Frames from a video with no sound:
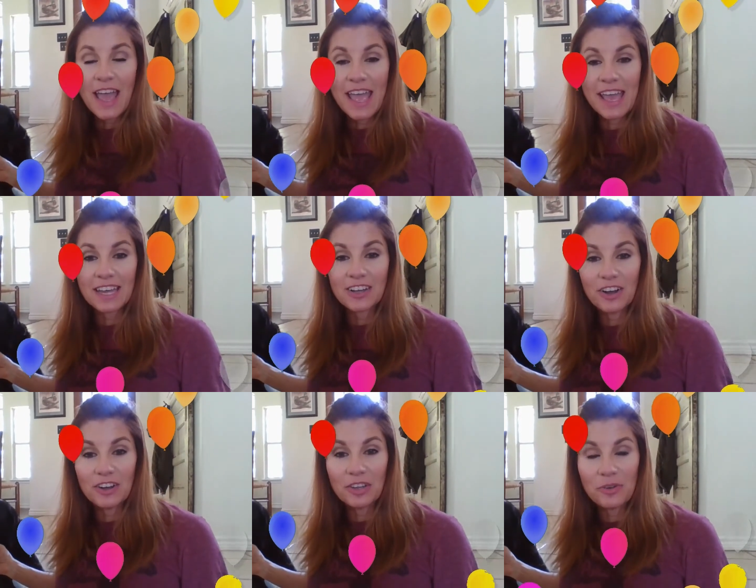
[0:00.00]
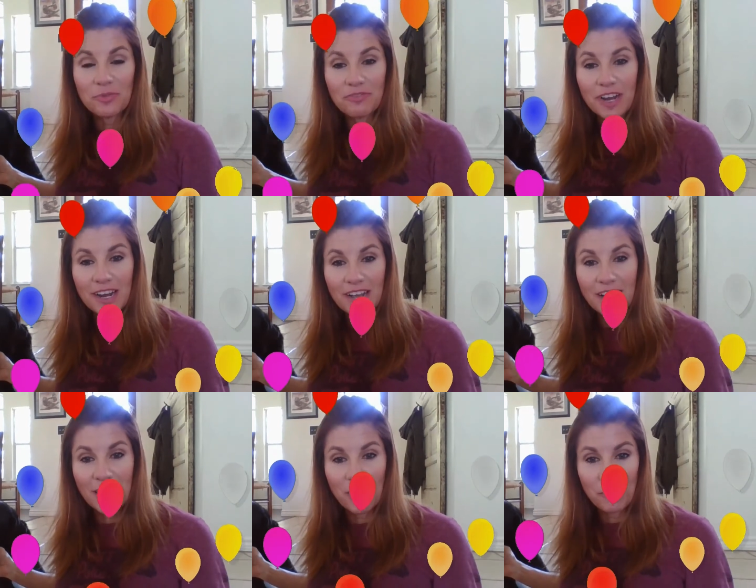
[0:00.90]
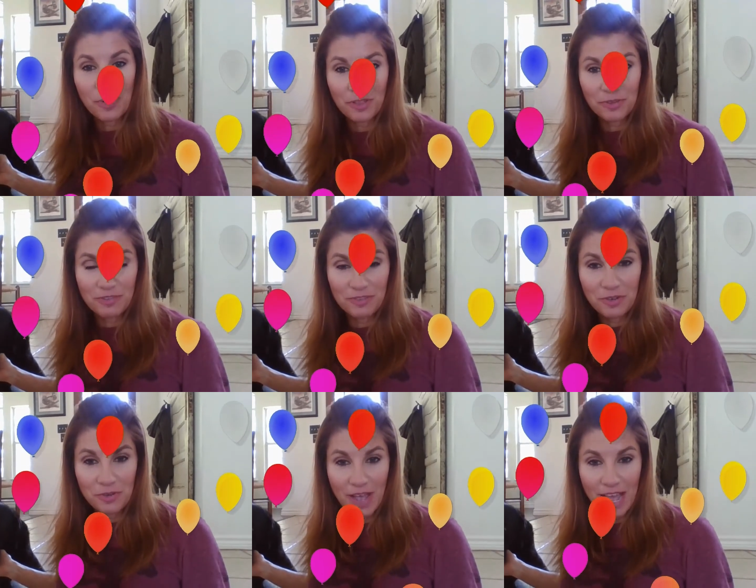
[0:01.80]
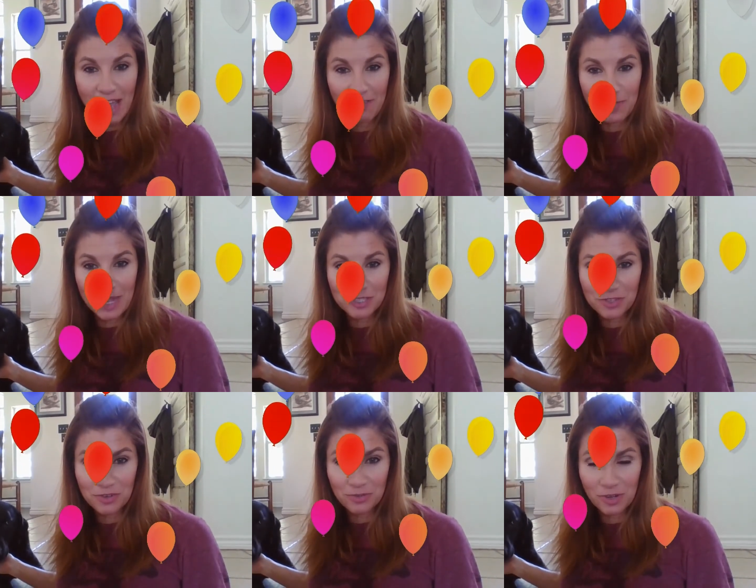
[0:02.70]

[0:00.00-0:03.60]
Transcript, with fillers: and Carlo Rivera, I hope all three of you have a magical,